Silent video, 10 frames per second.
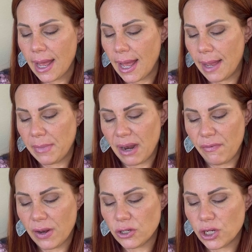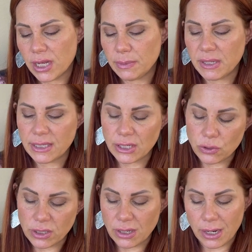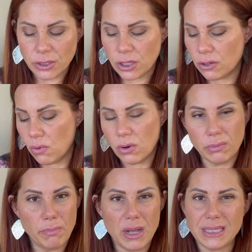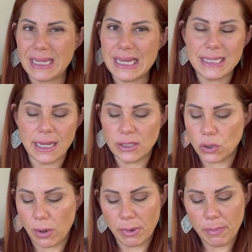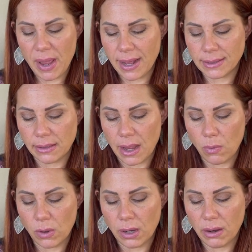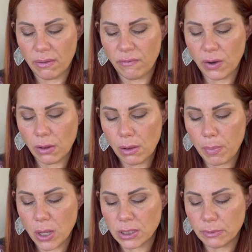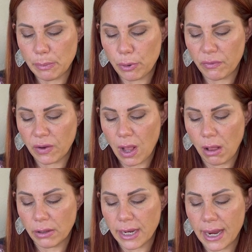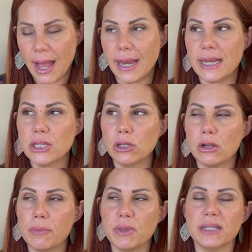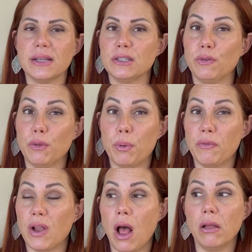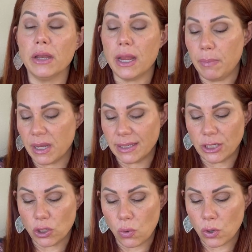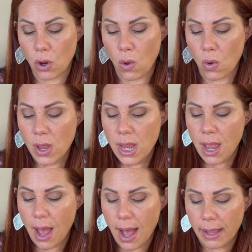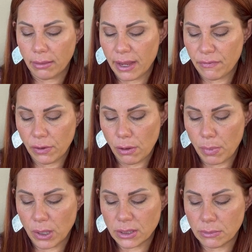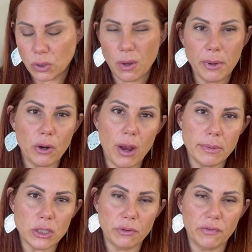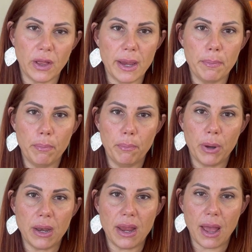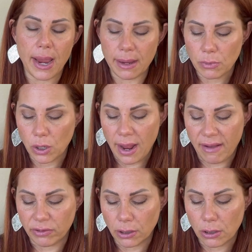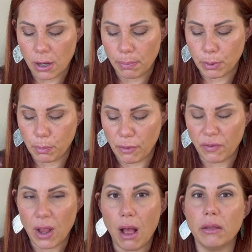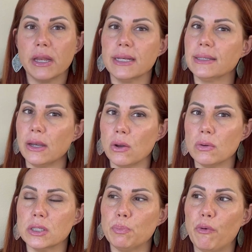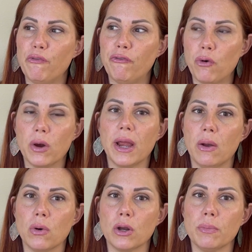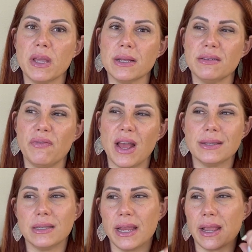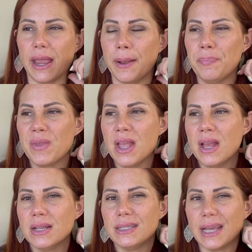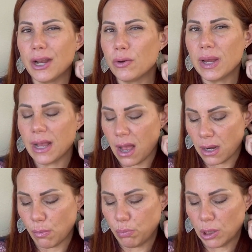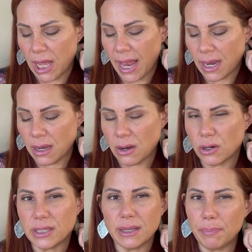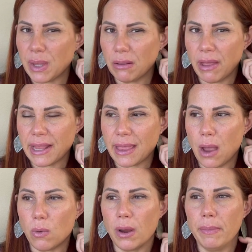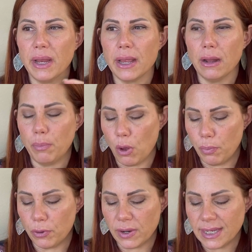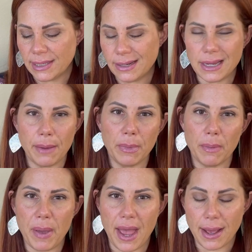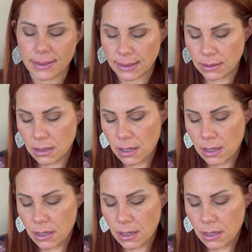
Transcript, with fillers: I'm not a fan of jasmine, citrus nectar, or musky scent, so I'm going to pass on that one. Vanilla balsam and perfect holiday. I need to look up the scents for the perfect holiday because I don't know I like vanilla balsam, so I'm going to grab a souffle, but I am going to have to look up the perfect holiday scent notes before I order because if that's like a cidery kind of blend or something like that where I'm going to get a pulpery scent, I'm going to pass.